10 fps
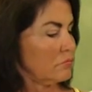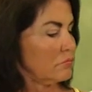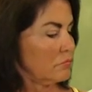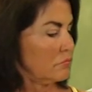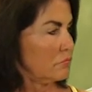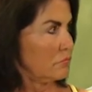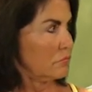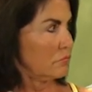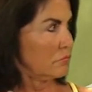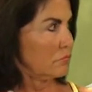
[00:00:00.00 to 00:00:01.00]

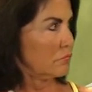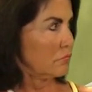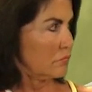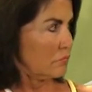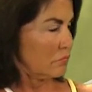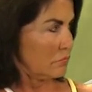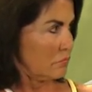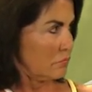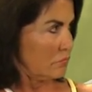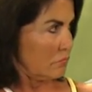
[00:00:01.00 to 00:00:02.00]

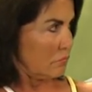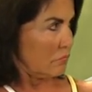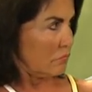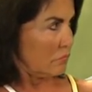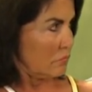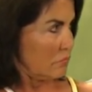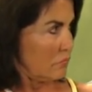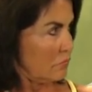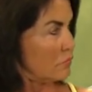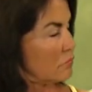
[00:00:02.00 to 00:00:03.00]

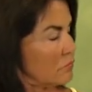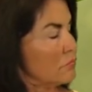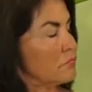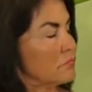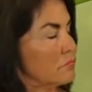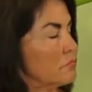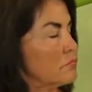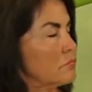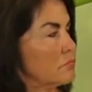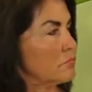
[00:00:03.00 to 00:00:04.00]

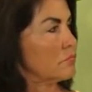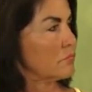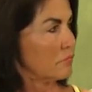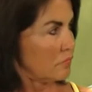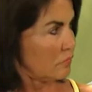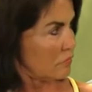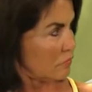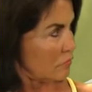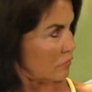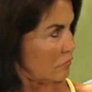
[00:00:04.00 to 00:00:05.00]

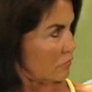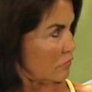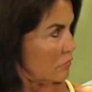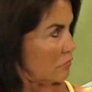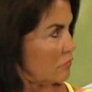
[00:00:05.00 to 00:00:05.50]
(silent)